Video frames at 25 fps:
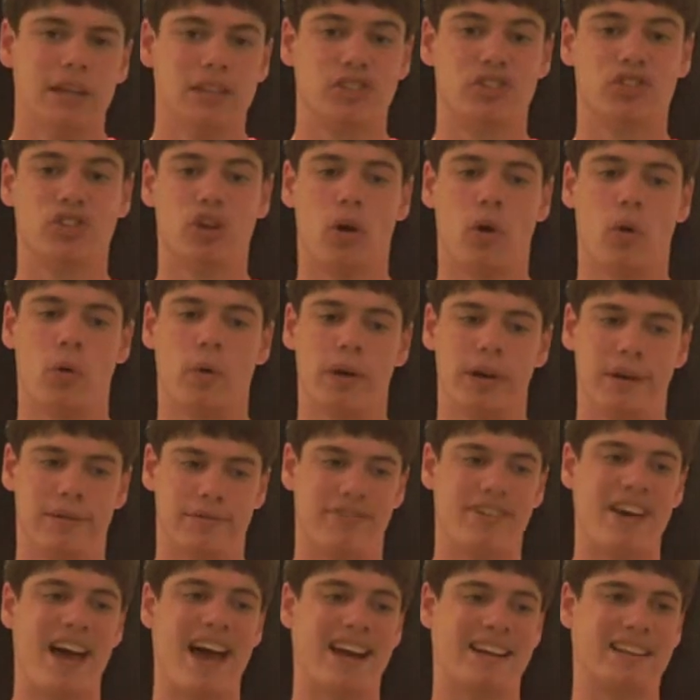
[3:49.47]
So in
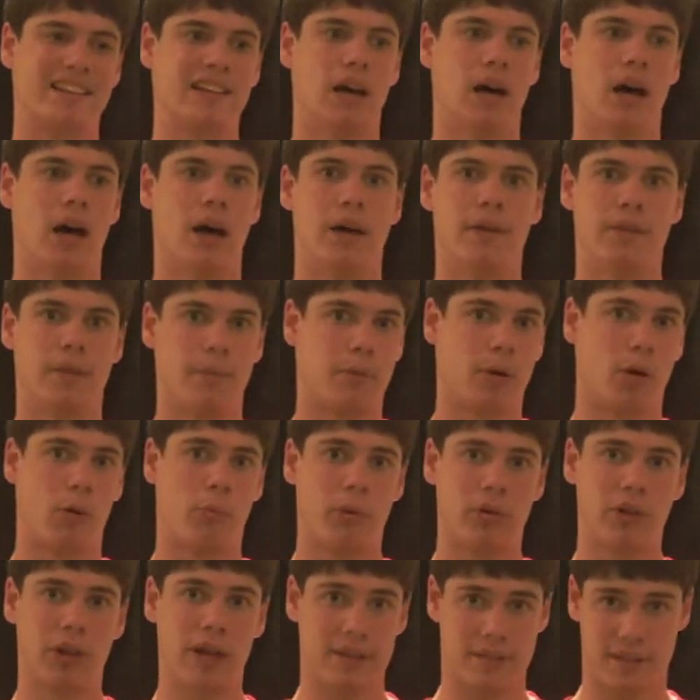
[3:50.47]
fact, the
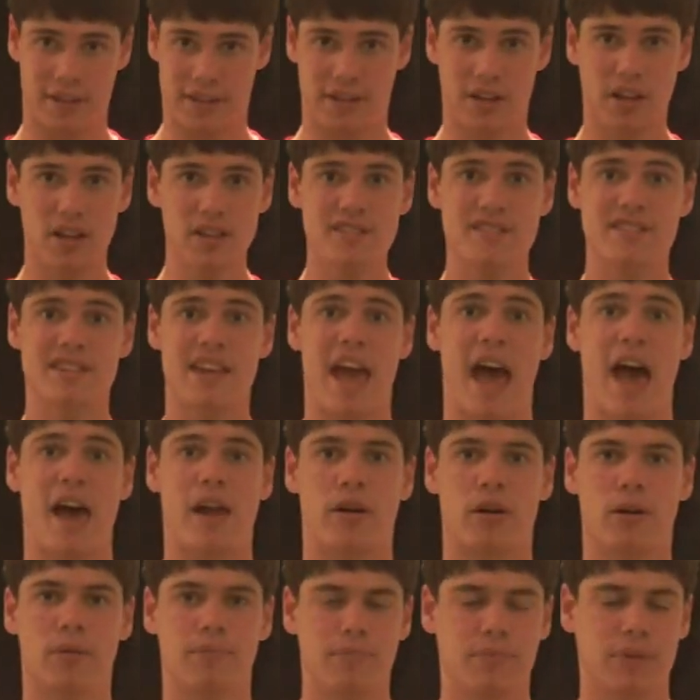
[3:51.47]
purple light that does
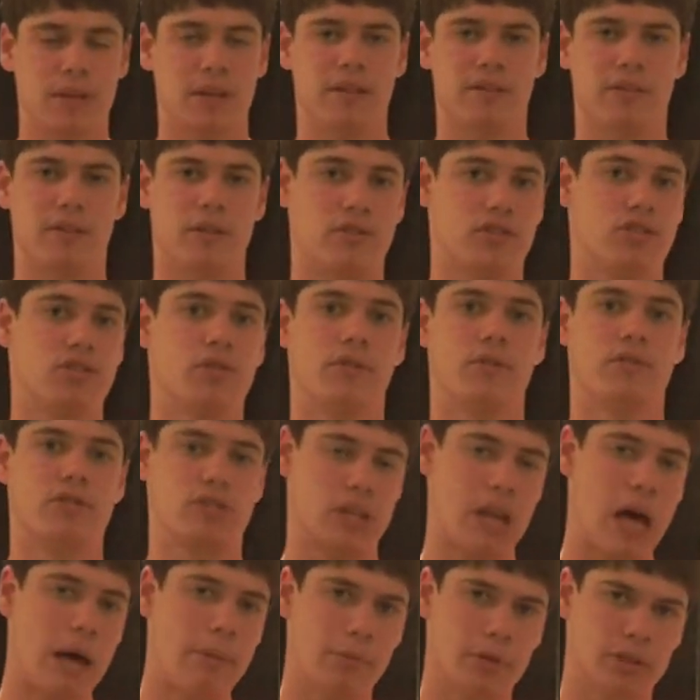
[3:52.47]
scatter,
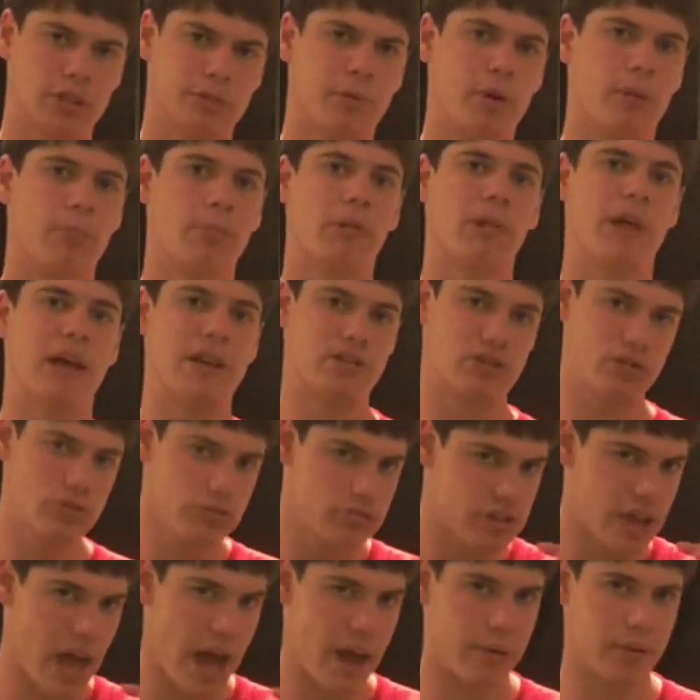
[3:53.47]
there's not much purple light
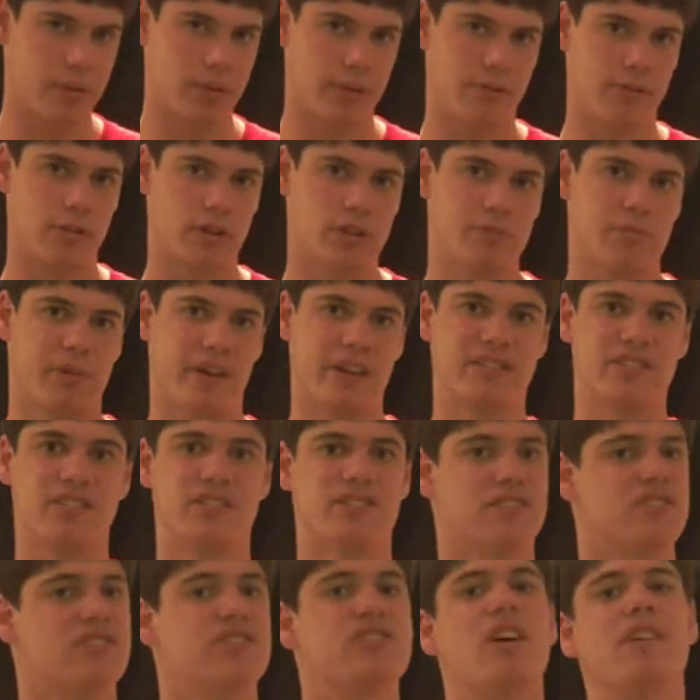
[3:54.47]
to scatter in the first place,
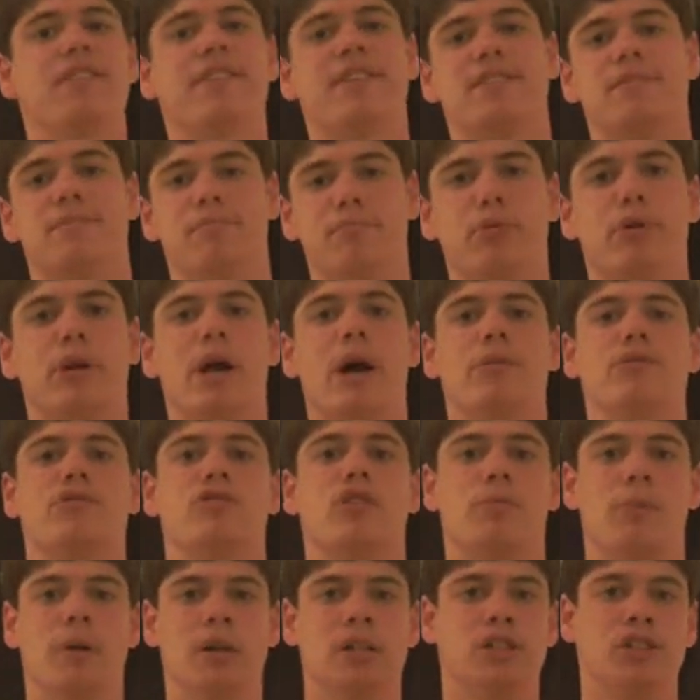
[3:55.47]
because the sun doesn't put out
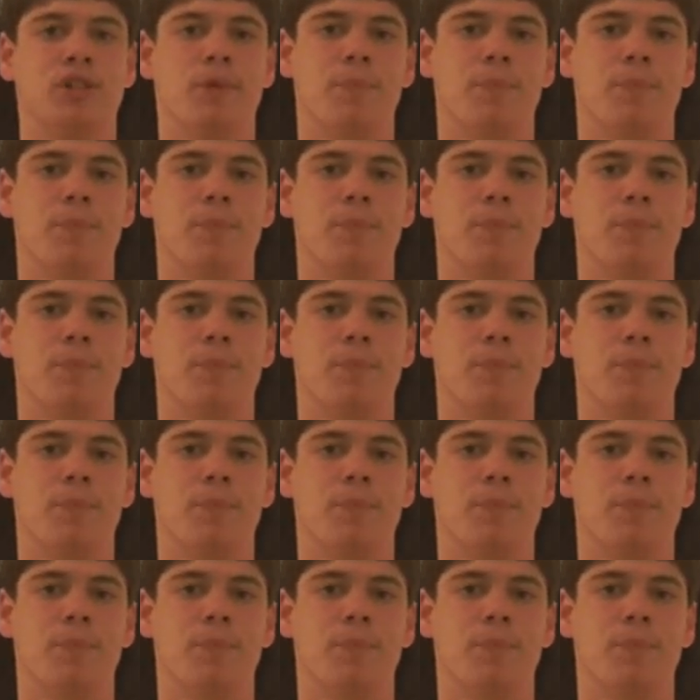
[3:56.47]
so much.